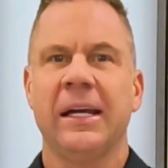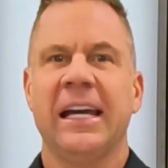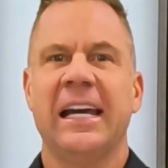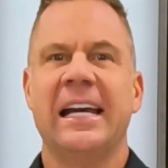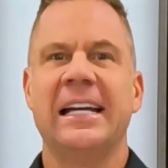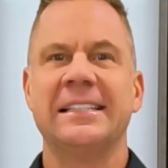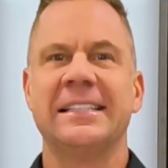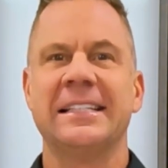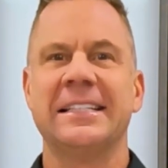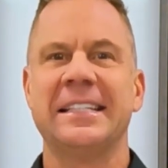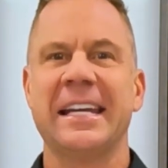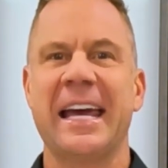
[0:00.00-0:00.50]

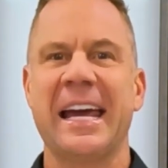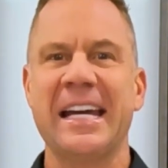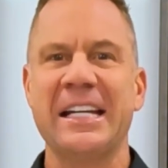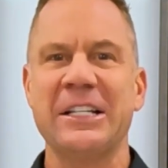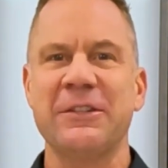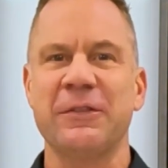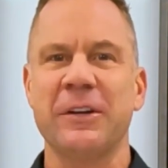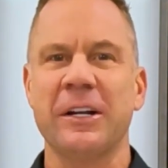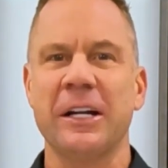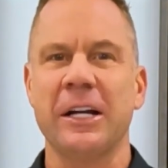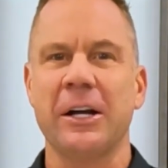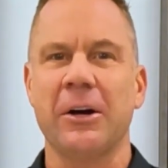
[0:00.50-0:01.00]
In today's
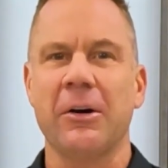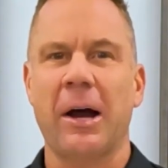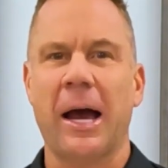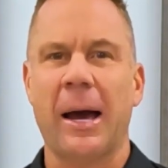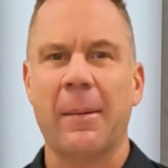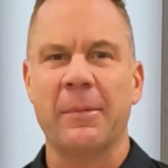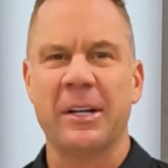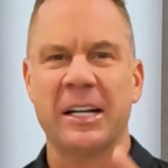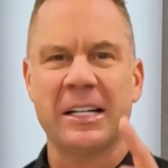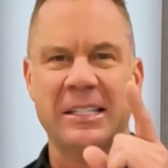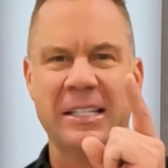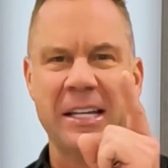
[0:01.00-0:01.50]
video, I'm
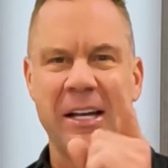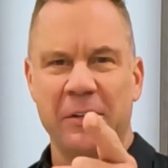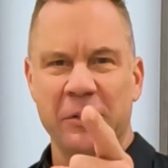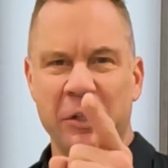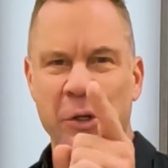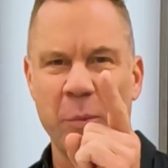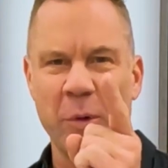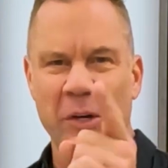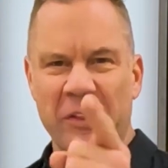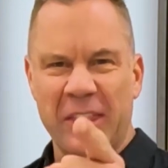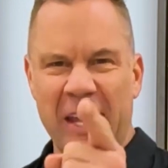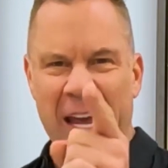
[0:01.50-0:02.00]
gonna tell
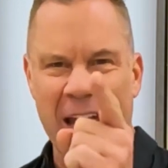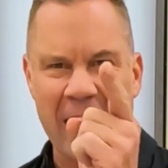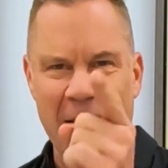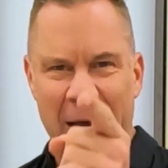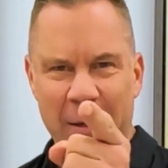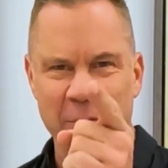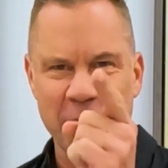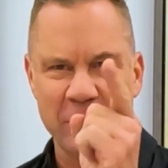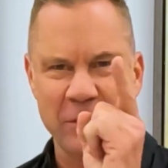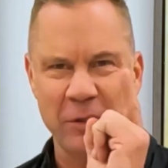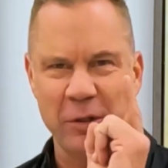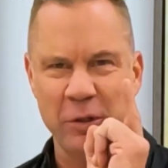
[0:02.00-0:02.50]
you what the
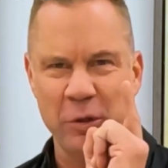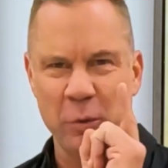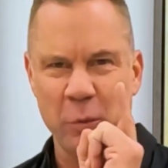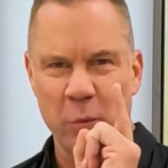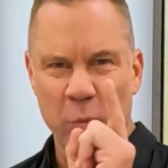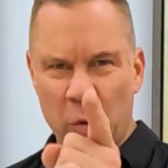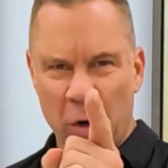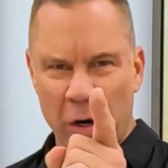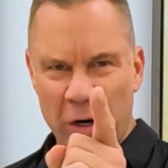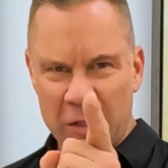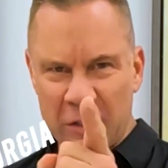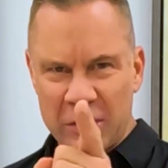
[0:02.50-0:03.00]
absolute
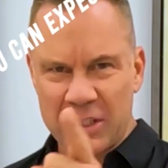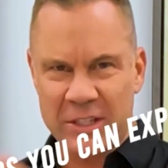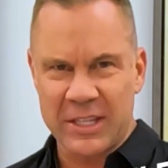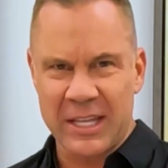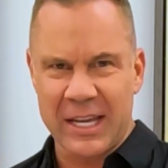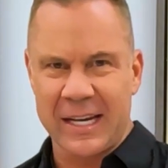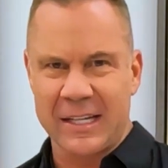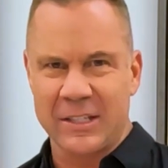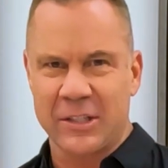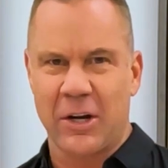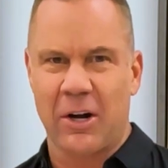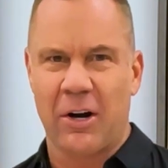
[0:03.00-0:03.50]
worst
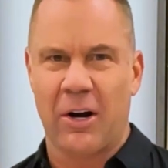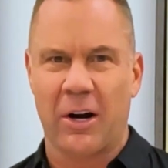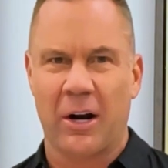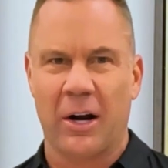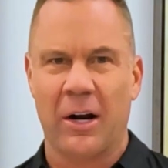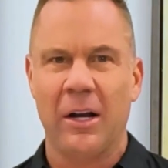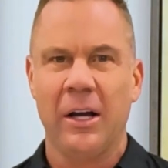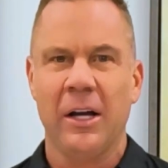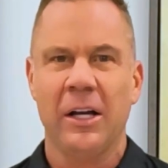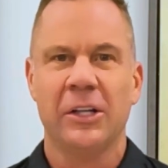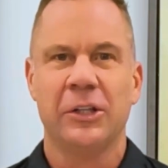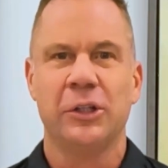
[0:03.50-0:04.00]
things
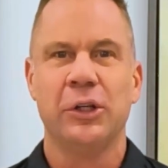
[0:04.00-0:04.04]
are